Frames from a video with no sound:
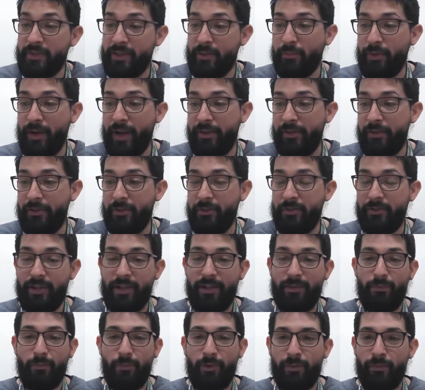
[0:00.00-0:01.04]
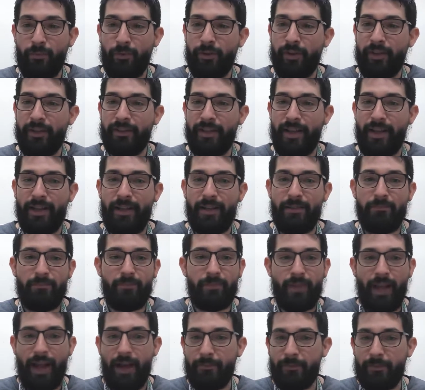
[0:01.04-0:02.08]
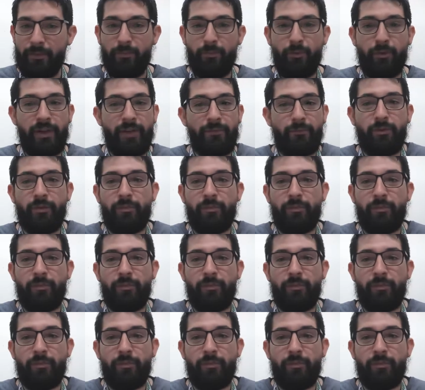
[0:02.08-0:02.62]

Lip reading: it was a brand new unit, one morning after morning